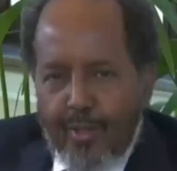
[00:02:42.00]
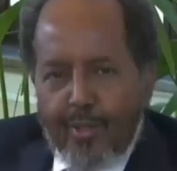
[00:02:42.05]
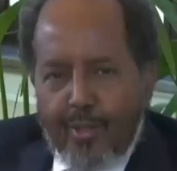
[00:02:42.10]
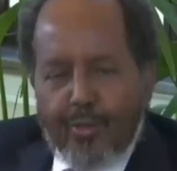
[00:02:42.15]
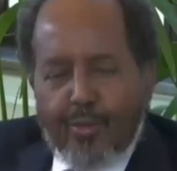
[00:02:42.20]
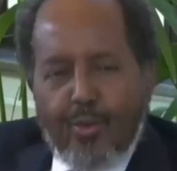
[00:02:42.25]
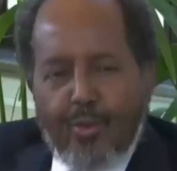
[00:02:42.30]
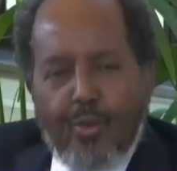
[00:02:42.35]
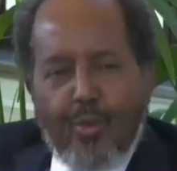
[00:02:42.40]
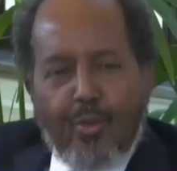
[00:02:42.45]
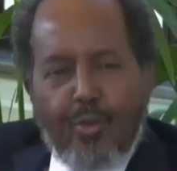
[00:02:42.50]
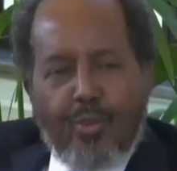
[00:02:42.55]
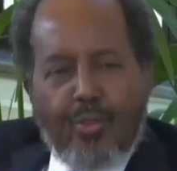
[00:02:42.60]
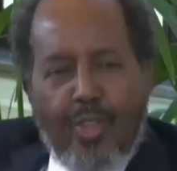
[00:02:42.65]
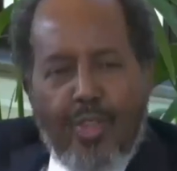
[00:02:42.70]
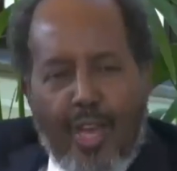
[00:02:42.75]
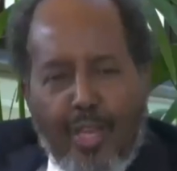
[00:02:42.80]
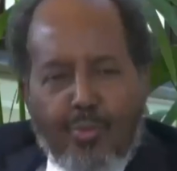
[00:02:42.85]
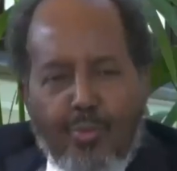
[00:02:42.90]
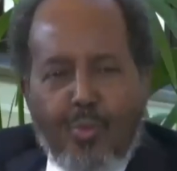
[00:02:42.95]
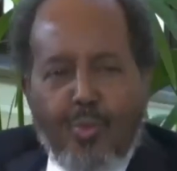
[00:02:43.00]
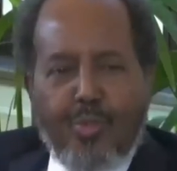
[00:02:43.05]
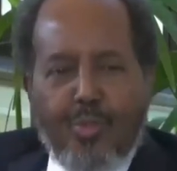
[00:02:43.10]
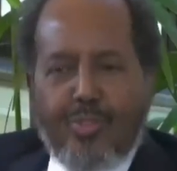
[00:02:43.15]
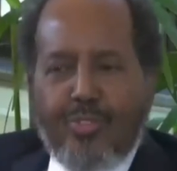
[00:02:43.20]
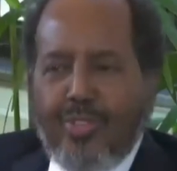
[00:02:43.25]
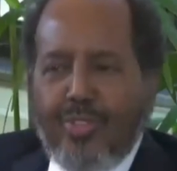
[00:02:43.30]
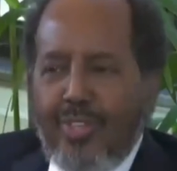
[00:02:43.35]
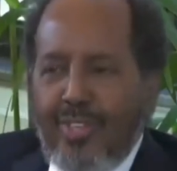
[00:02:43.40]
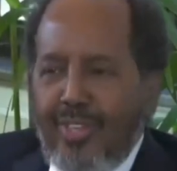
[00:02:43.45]
So that
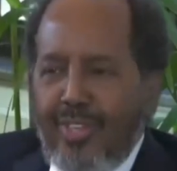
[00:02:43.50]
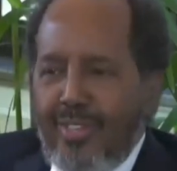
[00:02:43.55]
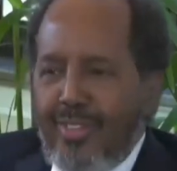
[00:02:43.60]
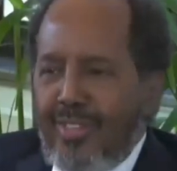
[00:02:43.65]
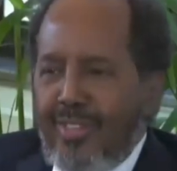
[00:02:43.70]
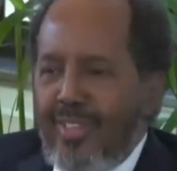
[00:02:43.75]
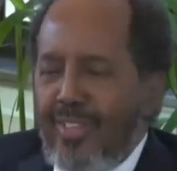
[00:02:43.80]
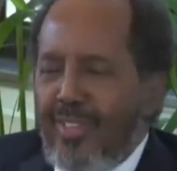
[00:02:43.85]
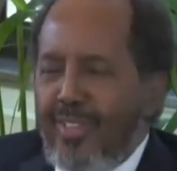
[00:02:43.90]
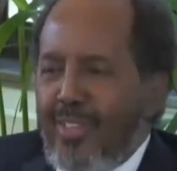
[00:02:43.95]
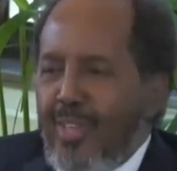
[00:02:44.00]
was the, the,